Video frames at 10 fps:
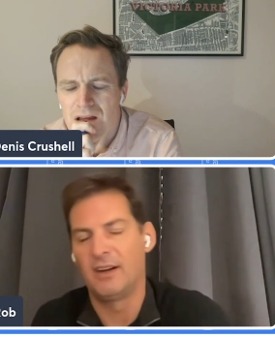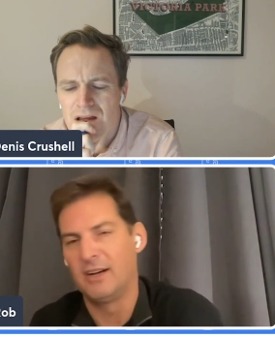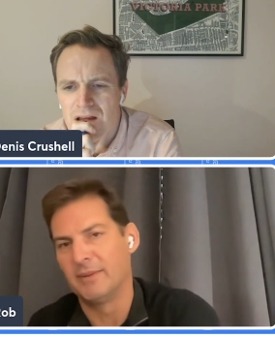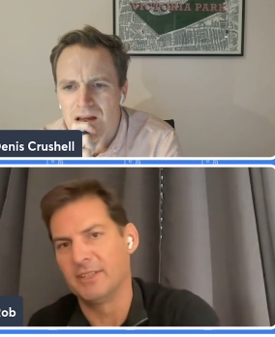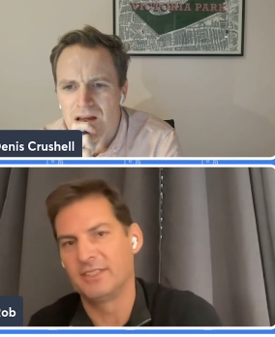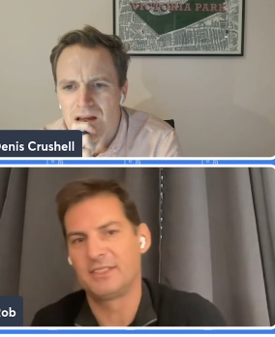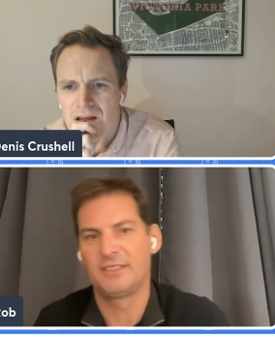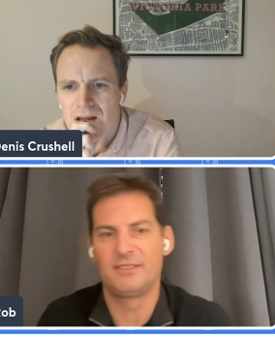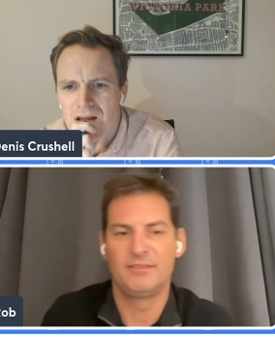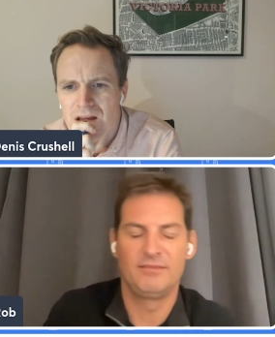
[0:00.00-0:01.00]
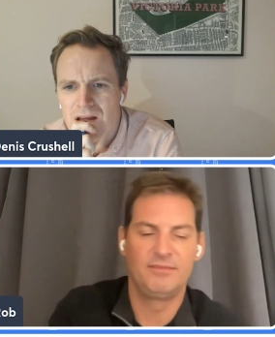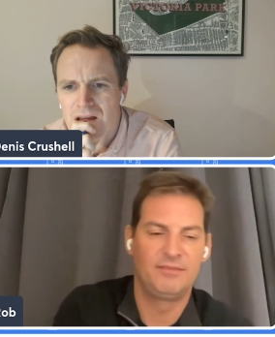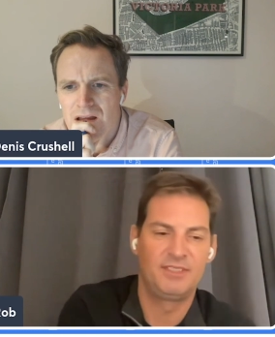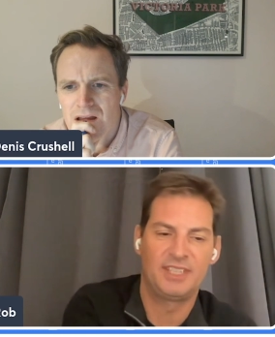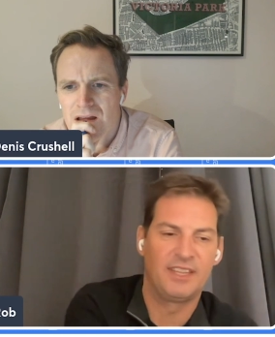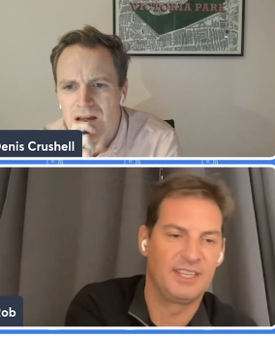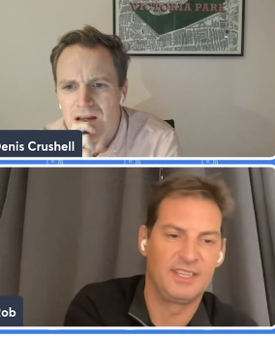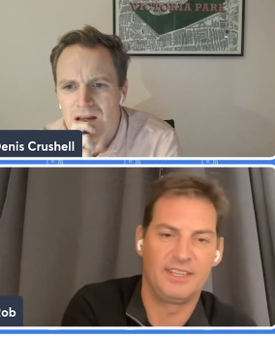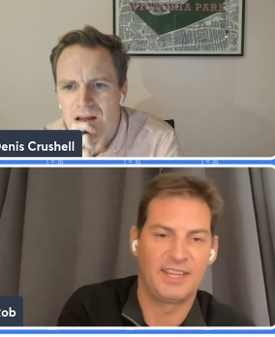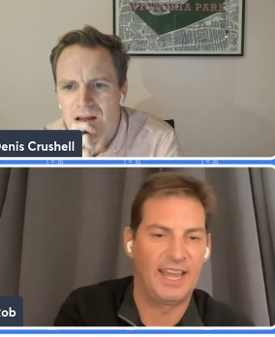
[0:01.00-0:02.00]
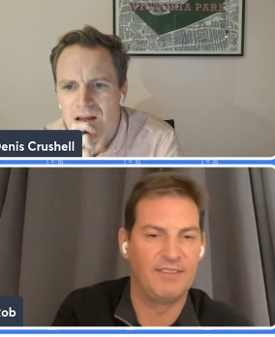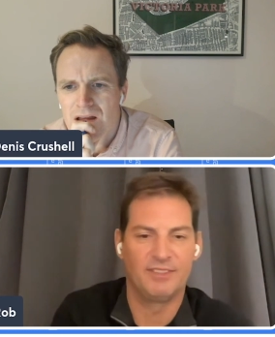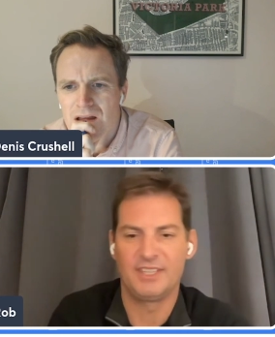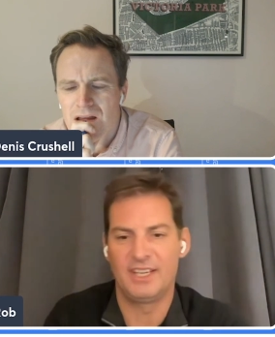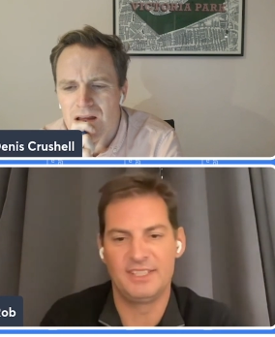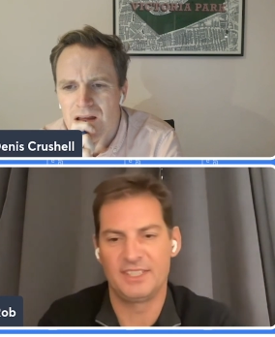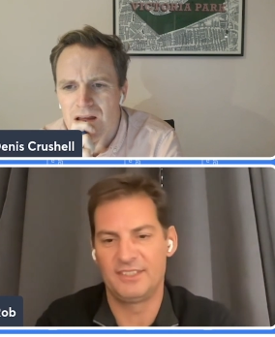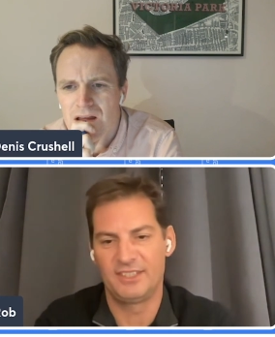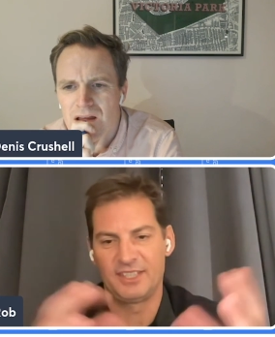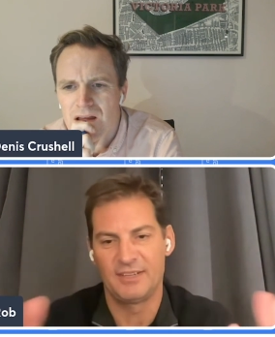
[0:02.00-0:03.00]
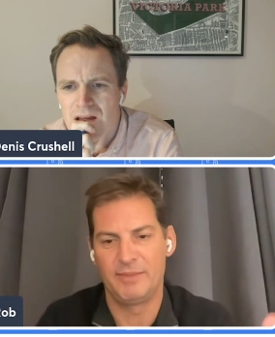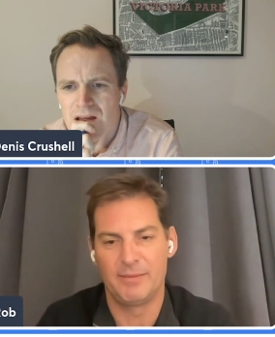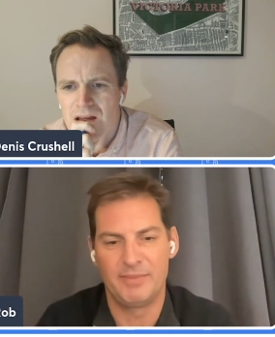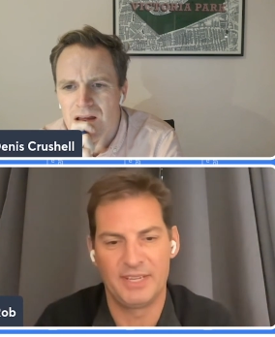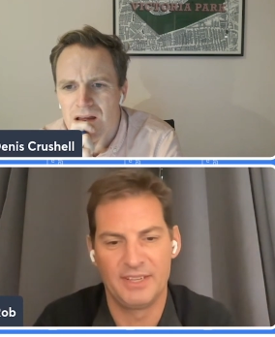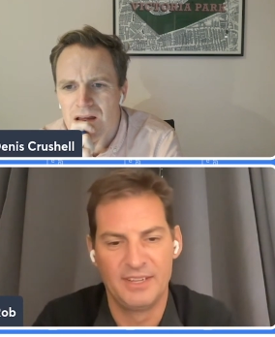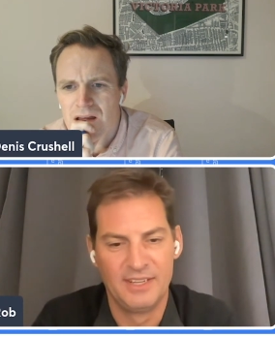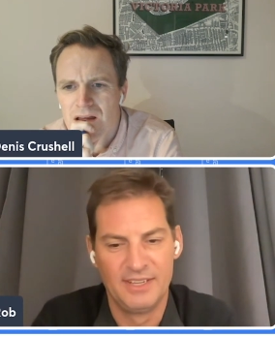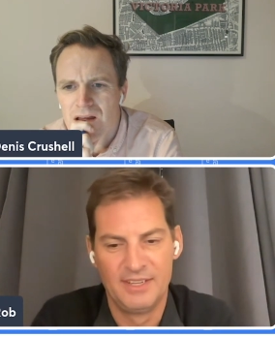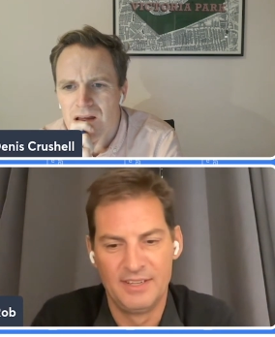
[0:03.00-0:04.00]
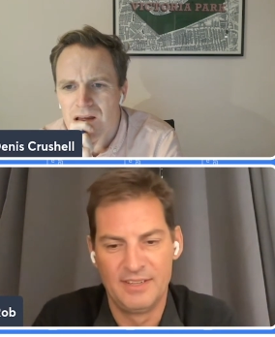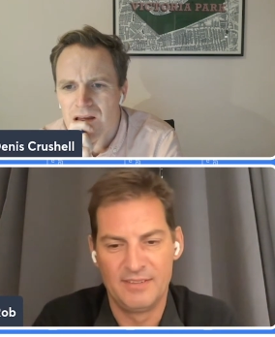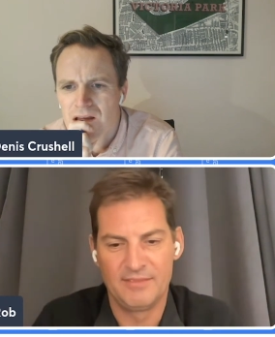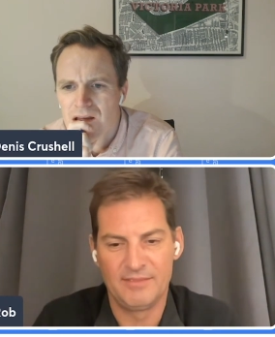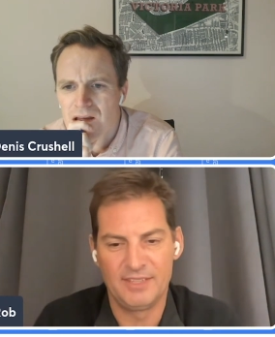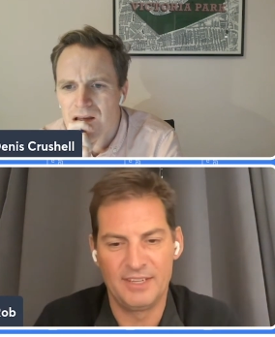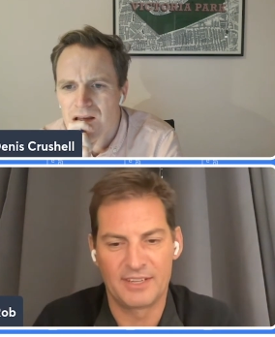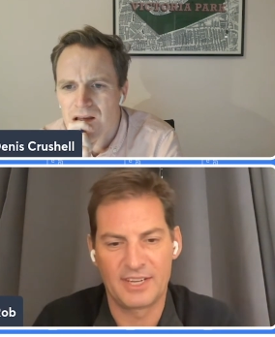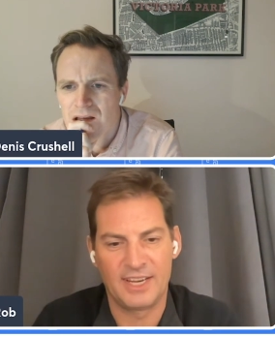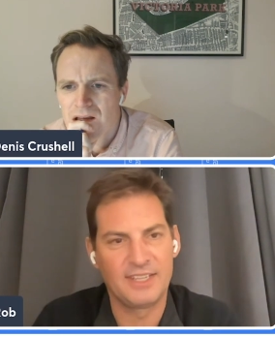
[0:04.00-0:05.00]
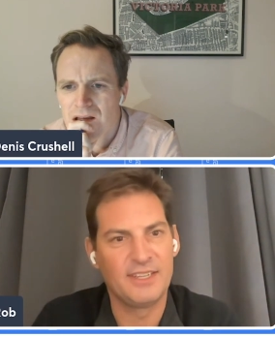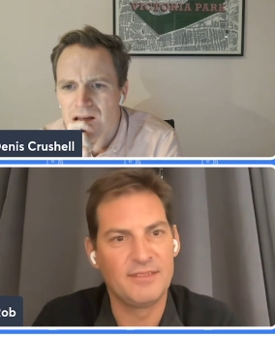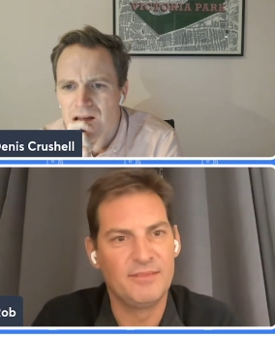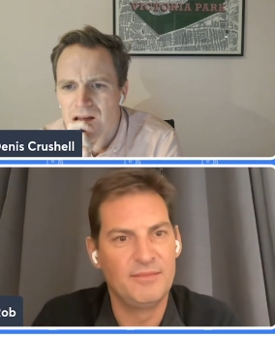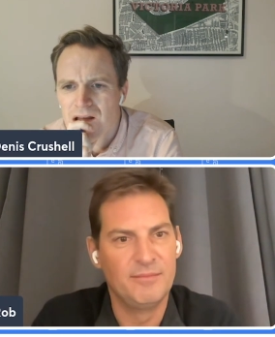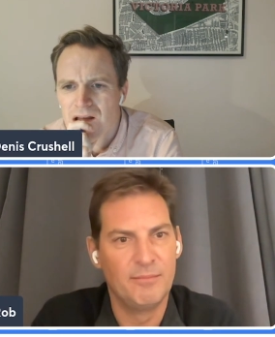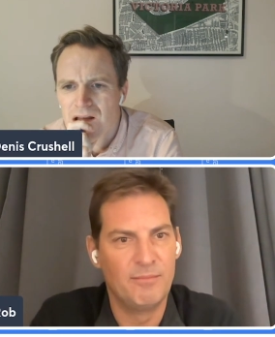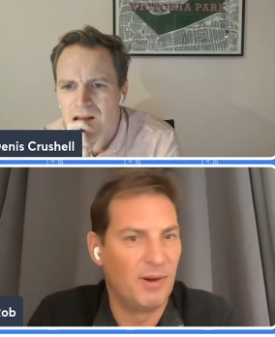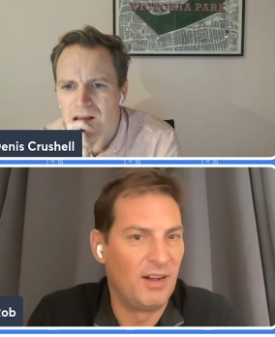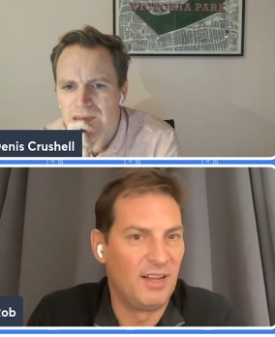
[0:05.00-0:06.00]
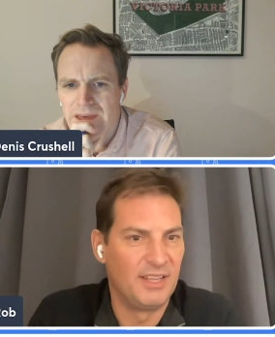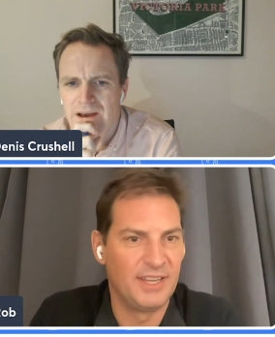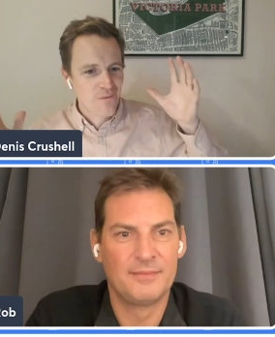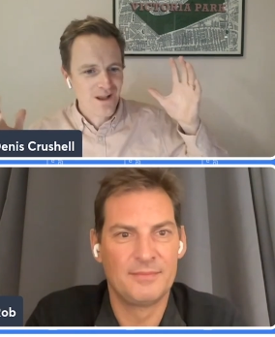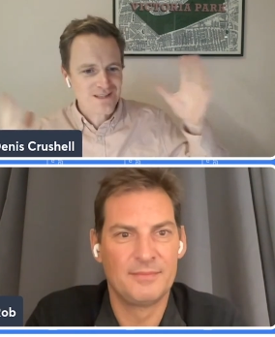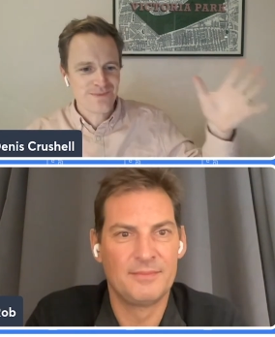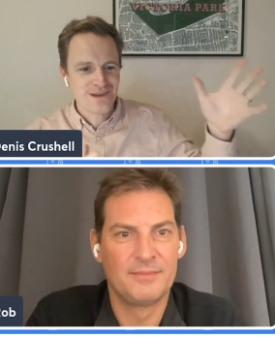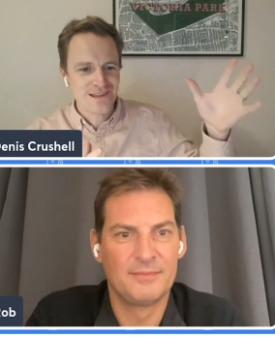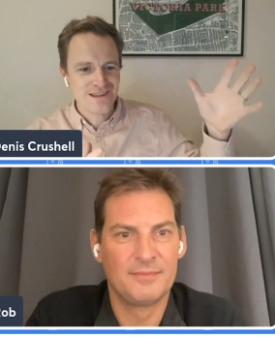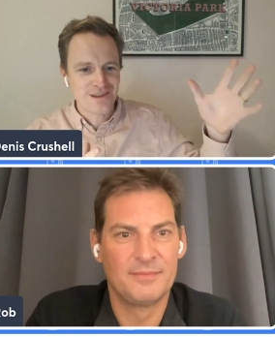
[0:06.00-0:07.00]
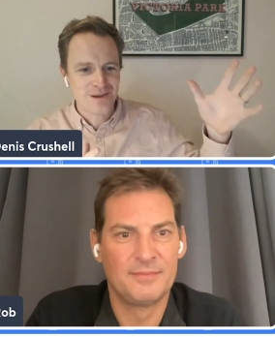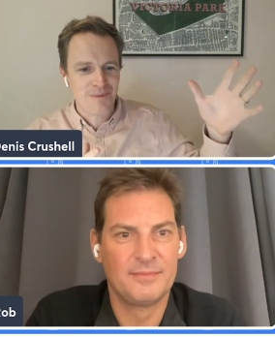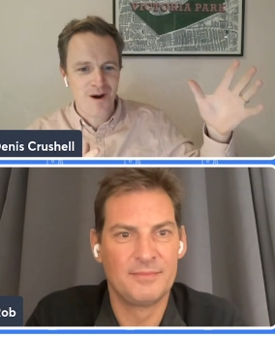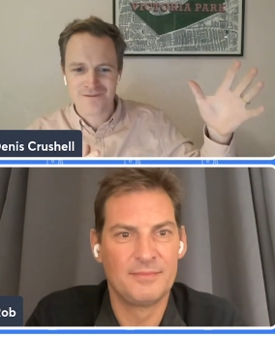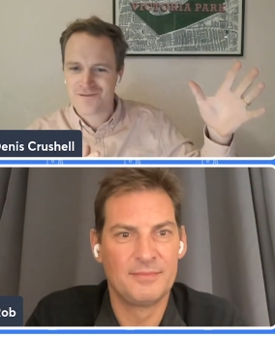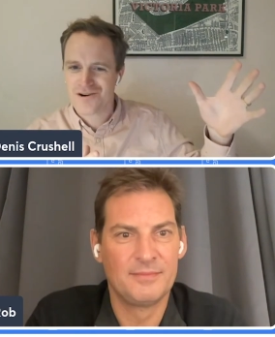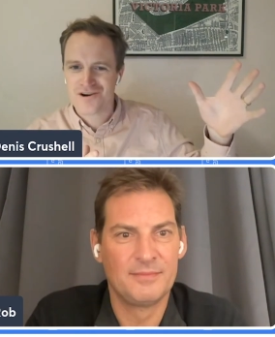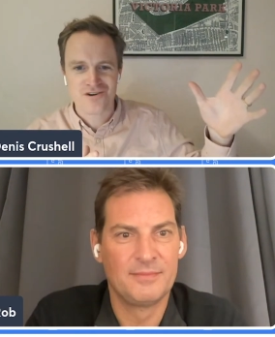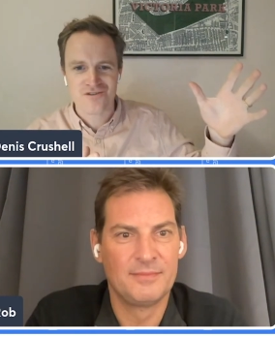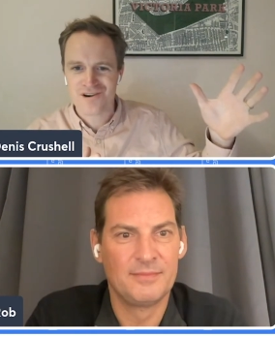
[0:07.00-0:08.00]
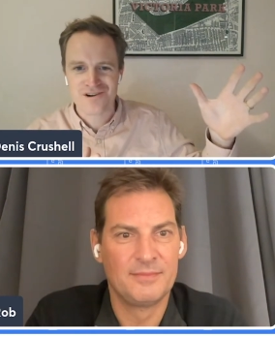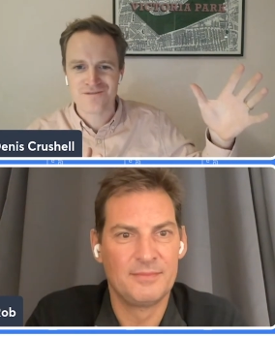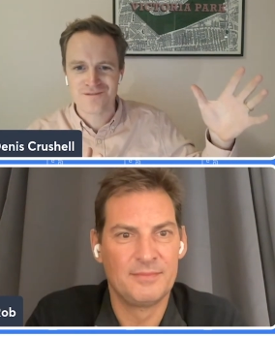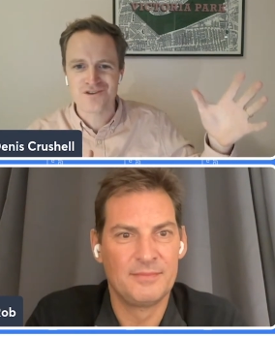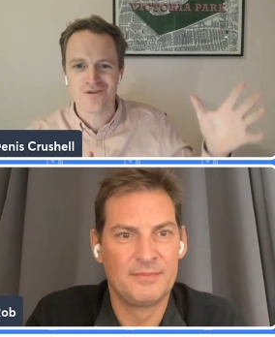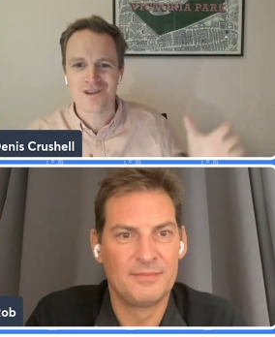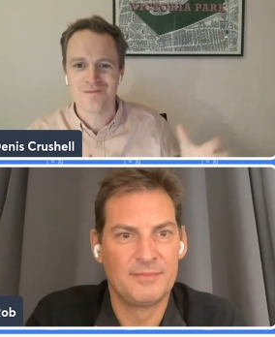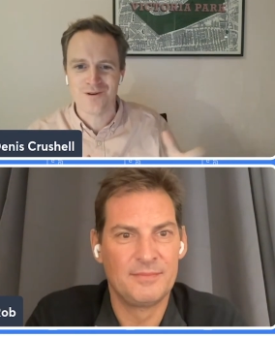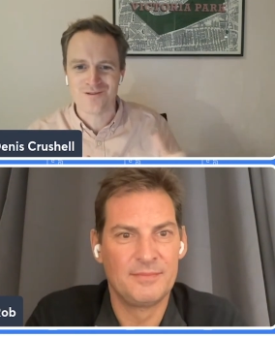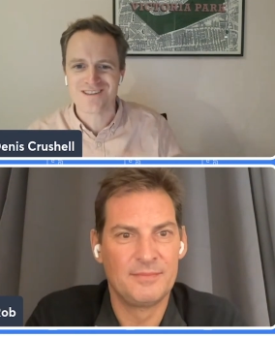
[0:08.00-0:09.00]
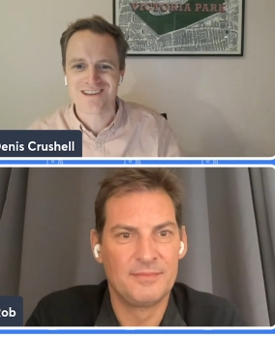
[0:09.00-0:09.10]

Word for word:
Speaker 1: commerce, selling, advertising. It's just going to be a big interconnected
Speaker 2: ball. Yeah. What's been the part of your career you've enjoyed the most?